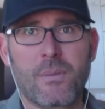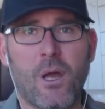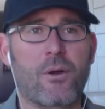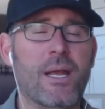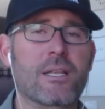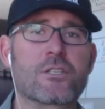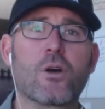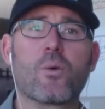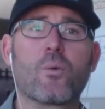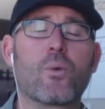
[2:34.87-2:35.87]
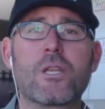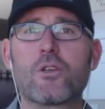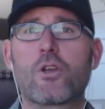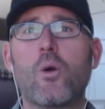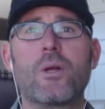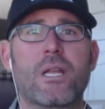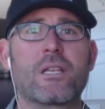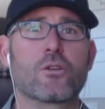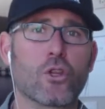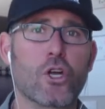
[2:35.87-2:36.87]
All right, so when you go in
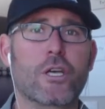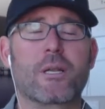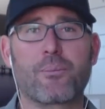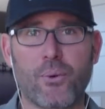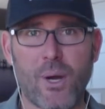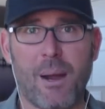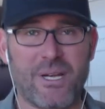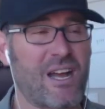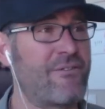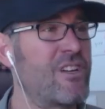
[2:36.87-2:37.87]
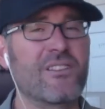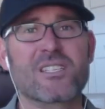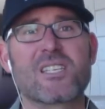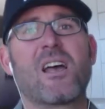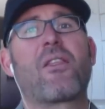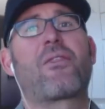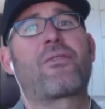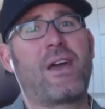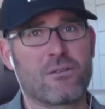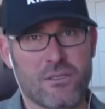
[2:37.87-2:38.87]
and you look at a property, I've done this
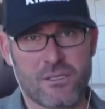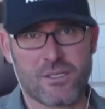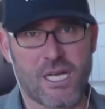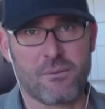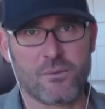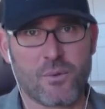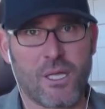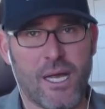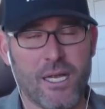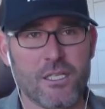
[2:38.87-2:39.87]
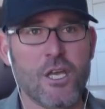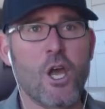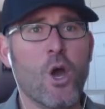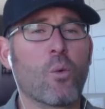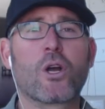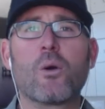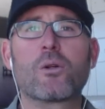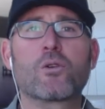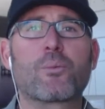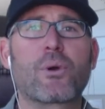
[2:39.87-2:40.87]
thousands of times with clients. We'll go
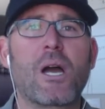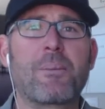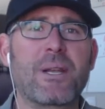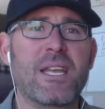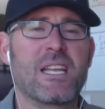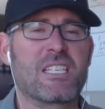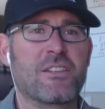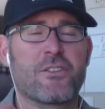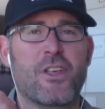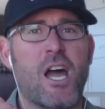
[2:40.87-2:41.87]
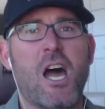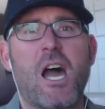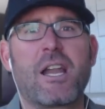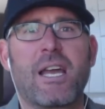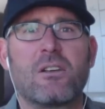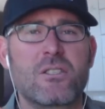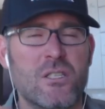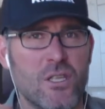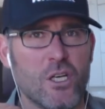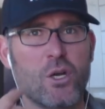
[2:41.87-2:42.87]
into a property, it's either the hot
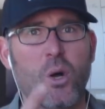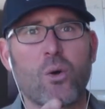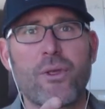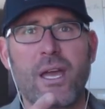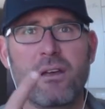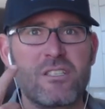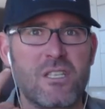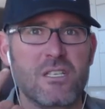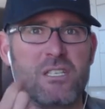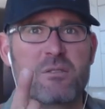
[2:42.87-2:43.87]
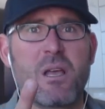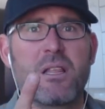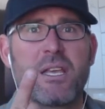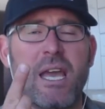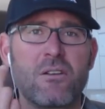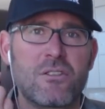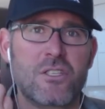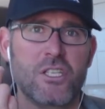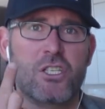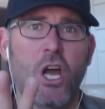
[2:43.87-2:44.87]
house, the cold house, the smelly house,
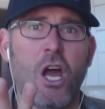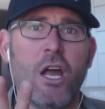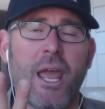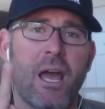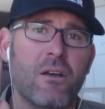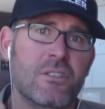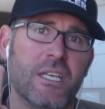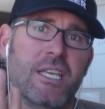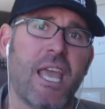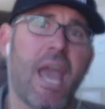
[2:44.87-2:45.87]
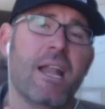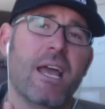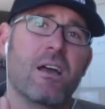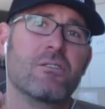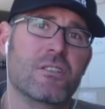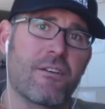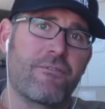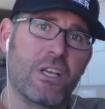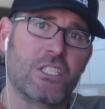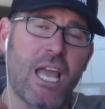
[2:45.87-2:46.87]
the dog house, the cat house, the
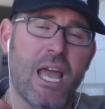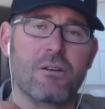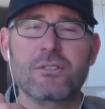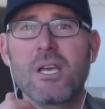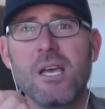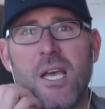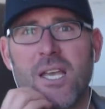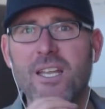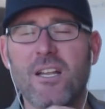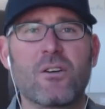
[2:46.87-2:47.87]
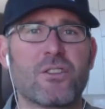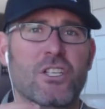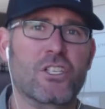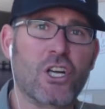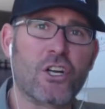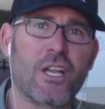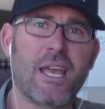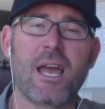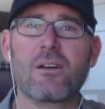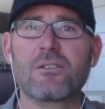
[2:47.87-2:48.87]
fish house, you know, the
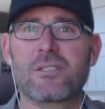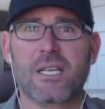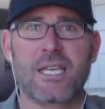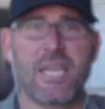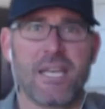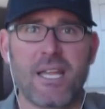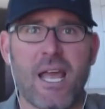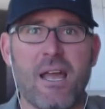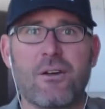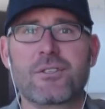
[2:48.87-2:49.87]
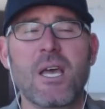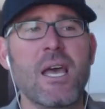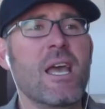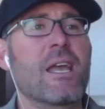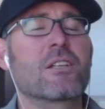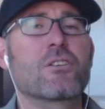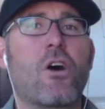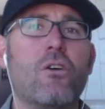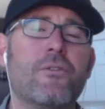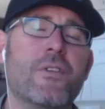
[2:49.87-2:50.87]
dirty house, the kid house. It's
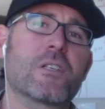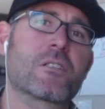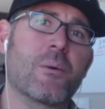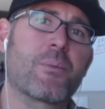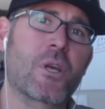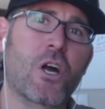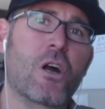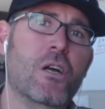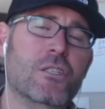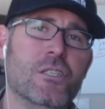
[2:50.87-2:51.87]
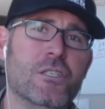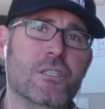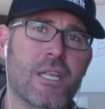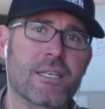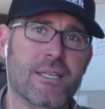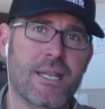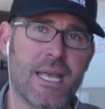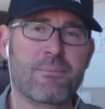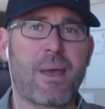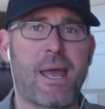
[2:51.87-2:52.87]
all these subconscious things that
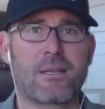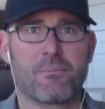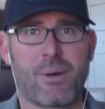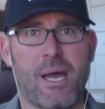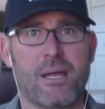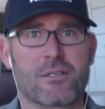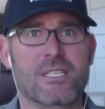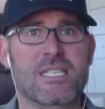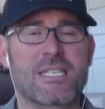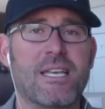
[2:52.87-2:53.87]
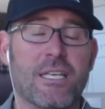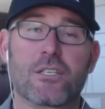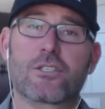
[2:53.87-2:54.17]
impact a buyer's psyche.